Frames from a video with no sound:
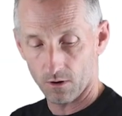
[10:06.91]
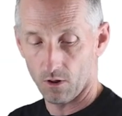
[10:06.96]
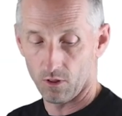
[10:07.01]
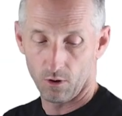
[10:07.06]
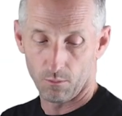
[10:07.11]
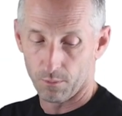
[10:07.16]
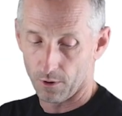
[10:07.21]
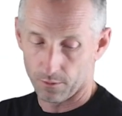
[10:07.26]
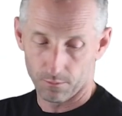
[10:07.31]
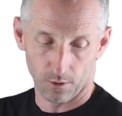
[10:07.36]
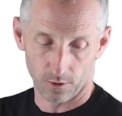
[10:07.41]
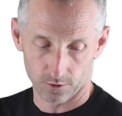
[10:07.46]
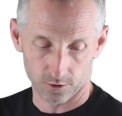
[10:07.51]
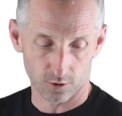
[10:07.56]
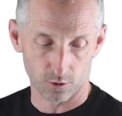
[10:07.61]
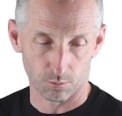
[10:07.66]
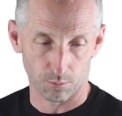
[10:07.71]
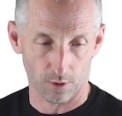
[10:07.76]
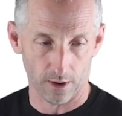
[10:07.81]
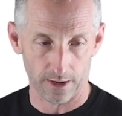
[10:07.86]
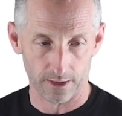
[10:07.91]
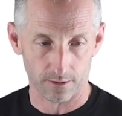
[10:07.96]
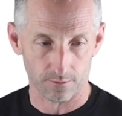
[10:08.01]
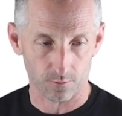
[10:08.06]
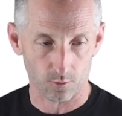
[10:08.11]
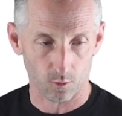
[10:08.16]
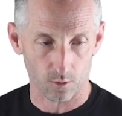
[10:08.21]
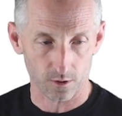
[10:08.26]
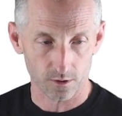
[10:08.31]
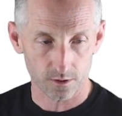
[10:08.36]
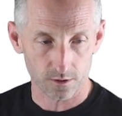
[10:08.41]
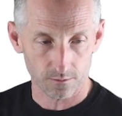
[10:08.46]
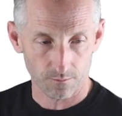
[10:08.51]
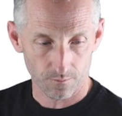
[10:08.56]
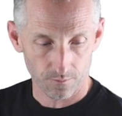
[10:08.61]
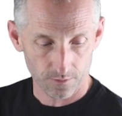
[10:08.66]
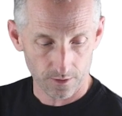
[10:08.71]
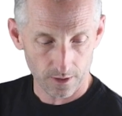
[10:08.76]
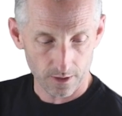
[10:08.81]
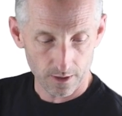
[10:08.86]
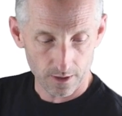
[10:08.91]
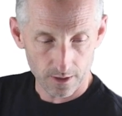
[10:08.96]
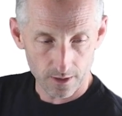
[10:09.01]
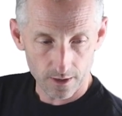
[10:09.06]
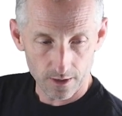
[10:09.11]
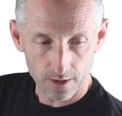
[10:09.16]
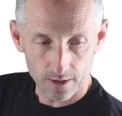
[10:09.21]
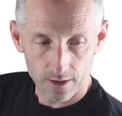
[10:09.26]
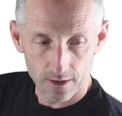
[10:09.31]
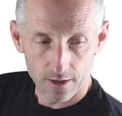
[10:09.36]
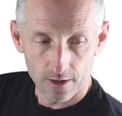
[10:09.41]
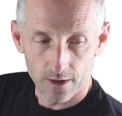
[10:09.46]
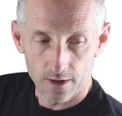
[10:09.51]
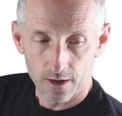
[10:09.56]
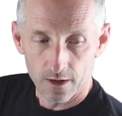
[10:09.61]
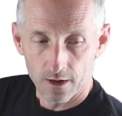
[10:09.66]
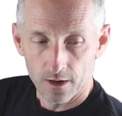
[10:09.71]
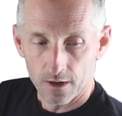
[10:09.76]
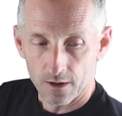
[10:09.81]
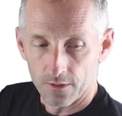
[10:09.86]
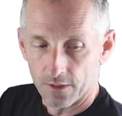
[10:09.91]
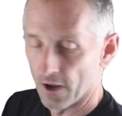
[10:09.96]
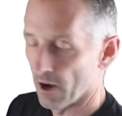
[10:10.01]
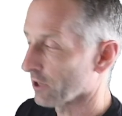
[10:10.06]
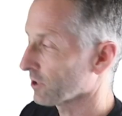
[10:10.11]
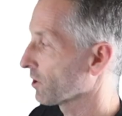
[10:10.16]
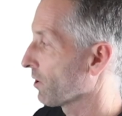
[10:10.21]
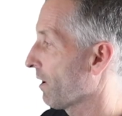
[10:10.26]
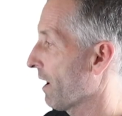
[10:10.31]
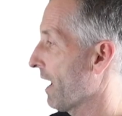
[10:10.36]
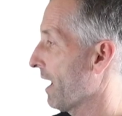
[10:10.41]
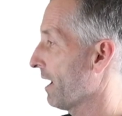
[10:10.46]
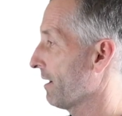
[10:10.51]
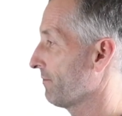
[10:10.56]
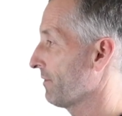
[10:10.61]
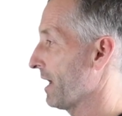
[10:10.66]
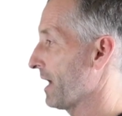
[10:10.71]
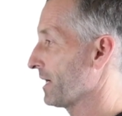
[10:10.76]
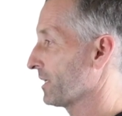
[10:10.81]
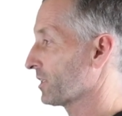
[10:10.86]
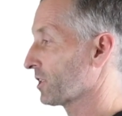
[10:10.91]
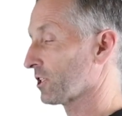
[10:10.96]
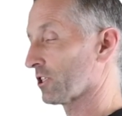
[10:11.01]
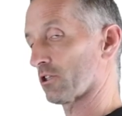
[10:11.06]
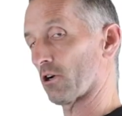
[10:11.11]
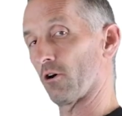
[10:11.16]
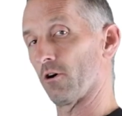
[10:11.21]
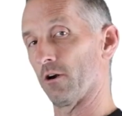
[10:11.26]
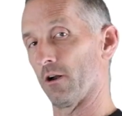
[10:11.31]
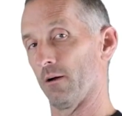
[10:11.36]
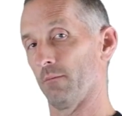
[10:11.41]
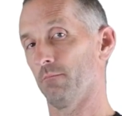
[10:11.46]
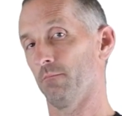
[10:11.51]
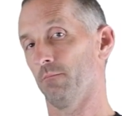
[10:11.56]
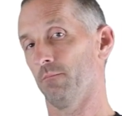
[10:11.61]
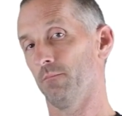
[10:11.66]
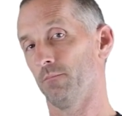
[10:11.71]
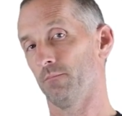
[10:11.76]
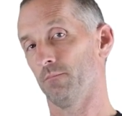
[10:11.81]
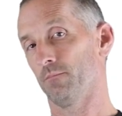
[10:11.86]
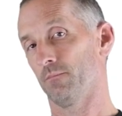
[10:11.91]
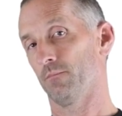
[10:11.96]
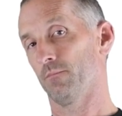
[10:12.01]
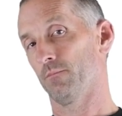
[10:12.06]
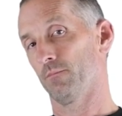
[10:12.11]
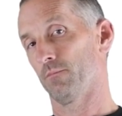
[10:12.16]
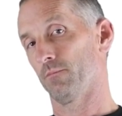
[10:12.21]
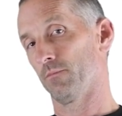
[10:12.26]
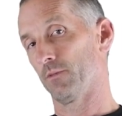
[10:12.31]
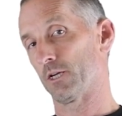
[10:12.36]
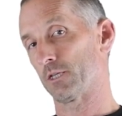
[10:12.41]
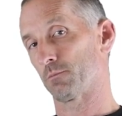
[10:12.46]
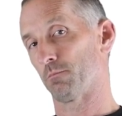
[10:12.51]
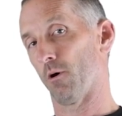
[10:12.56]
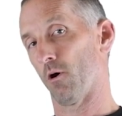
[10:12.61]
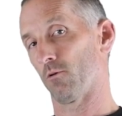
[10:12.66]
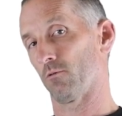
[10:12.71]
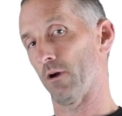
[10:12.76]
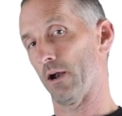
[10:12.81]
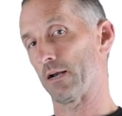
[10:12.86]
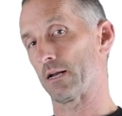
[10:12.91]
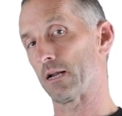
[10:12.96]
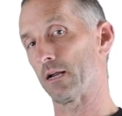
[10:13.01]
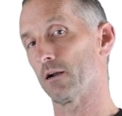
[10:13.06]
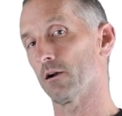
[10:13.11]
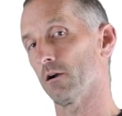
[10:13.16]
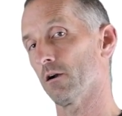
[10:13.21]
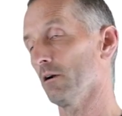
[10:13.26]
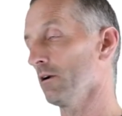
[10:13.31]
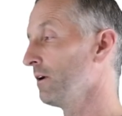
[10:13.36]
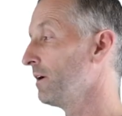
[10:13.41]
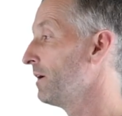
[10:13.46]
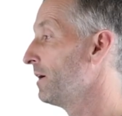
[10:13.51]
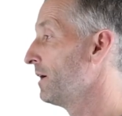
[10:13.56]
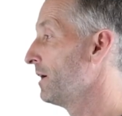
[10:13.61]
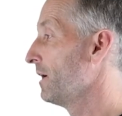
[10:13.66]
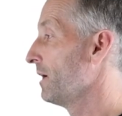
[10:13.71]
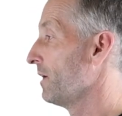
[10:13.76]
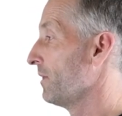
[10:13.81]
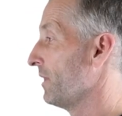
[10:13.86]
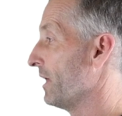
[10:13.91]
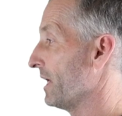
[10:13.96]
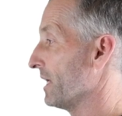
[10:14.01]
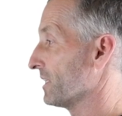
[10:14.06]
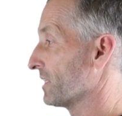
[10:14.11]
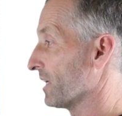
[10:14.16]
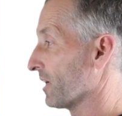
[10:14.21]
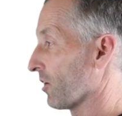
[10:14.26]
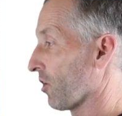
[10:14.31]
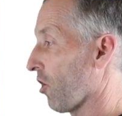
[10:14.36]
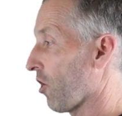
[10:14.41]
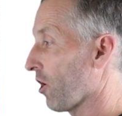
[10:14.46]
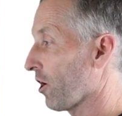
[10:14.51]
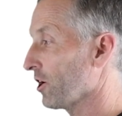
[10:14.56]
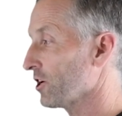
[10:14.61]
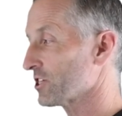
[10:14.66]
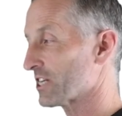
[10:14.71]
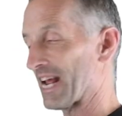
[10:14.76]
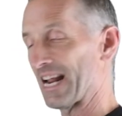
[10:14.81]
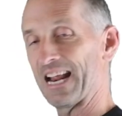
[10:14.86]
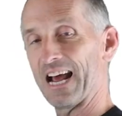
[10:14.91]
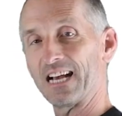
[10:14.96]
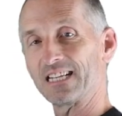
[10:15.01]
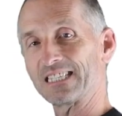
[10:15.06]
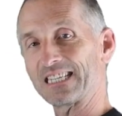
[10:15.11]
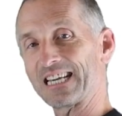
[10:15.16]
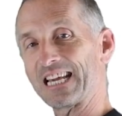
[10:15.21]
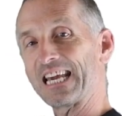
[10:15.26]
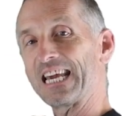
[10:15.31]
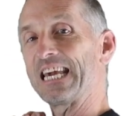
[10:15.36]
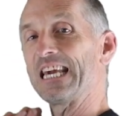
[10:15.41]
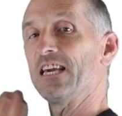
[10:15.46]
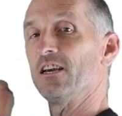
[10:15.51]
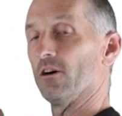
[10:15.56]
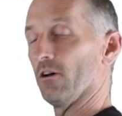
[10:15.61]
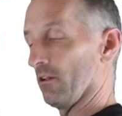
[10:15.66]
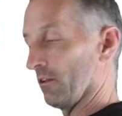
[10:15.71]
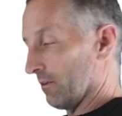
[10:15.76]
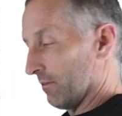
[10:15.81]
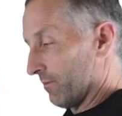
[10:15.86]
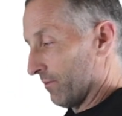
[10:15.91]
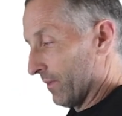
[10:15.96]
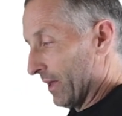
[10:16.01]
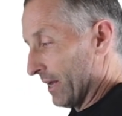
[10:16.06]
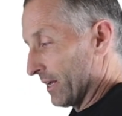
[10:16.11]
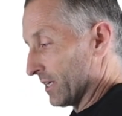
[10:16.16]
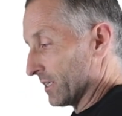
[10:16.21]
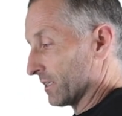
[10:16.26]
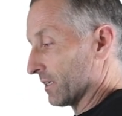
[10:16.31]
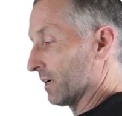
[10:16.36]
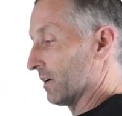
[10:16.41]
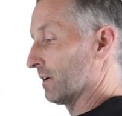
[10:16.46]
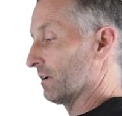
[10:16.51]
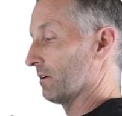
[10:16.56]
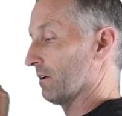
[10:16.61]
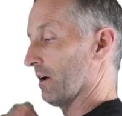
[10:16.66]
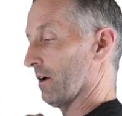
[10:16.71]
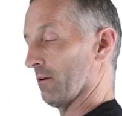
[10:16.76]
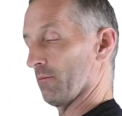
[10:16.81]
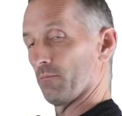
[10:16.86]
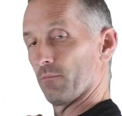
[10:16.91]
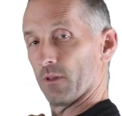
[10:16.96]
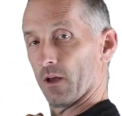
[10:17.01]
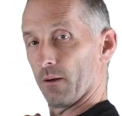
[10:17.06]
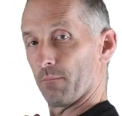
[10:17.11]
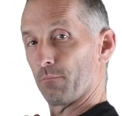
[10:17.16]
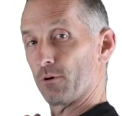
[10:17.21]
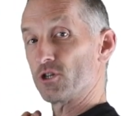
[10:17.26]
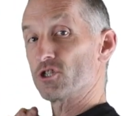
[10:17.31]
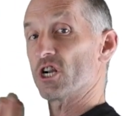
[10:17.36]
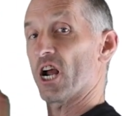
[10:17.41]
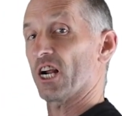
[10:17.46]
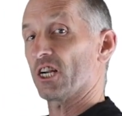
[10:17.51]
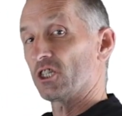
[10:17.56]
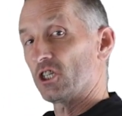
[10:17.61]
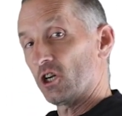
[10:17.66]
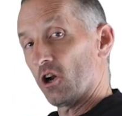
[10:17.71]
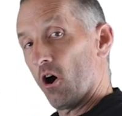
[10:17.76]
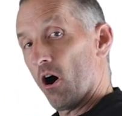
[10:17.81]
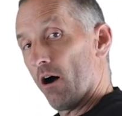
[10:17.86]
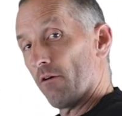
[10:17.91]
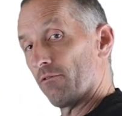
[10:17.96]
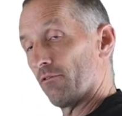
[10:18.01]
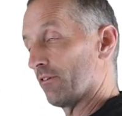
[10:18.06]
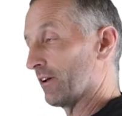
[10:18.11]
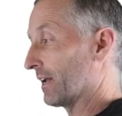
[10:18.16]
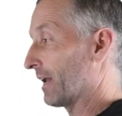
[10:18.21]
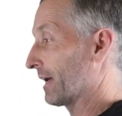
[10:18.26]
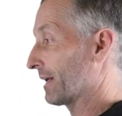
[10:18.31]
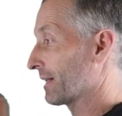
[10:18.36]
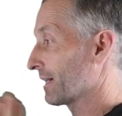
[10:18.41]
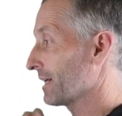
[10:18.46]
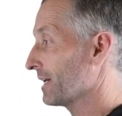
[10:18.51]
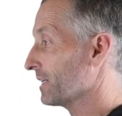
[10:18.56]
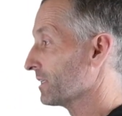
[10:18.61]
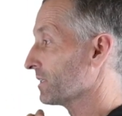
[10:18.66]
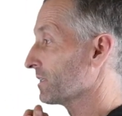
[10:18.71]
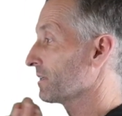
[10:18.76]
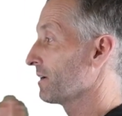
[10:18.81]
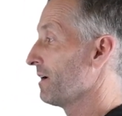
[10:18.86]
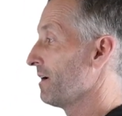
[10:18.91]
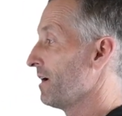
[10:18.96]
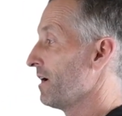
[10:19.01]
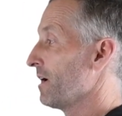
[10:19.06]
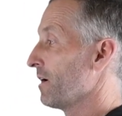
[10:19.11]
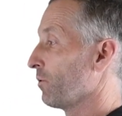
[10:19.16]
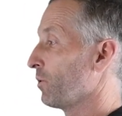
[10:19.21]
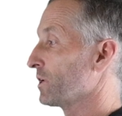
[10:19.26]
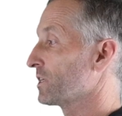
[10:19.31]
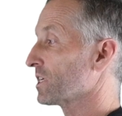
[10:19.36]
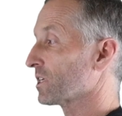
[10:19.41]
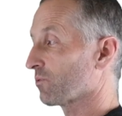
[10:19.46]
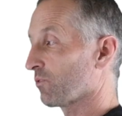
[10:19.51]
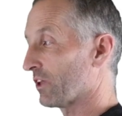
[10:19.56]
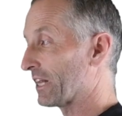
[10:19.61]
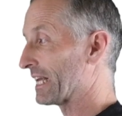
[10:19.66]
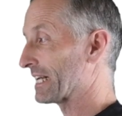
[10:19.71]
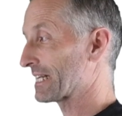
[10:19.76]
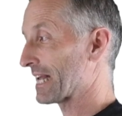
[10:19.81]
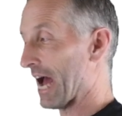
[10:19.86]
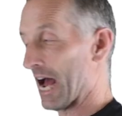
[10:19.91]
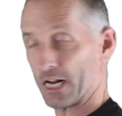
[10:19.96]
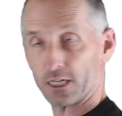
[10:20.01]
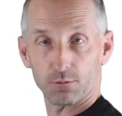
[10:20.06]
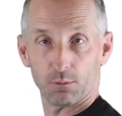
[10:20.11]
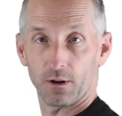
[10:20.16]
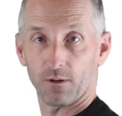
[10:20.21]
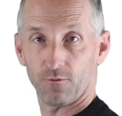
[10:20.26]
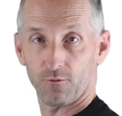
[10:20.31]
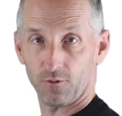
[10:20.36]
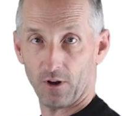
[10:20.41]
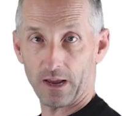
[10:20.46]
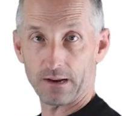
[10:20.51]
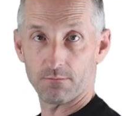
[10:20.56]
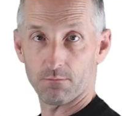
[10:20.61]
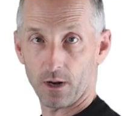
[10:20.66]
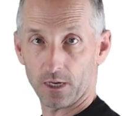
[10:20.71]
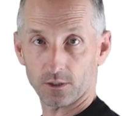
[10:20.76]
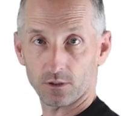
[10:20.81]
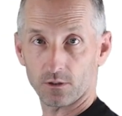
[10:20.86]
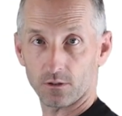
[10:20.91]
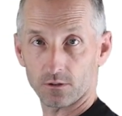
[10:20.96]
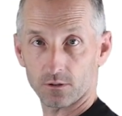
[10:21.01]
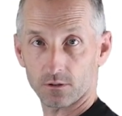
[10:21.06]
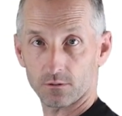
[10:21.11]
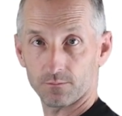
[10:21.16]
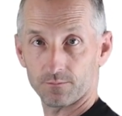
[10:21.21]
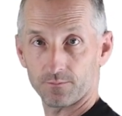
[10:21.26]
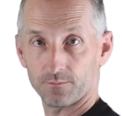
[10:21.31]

Although bird bones do break, of course. They also have a sternum, this bone right here, that is enlarged and has a keel. That is a projection off of it like this, which is for the attachment of flight muscles.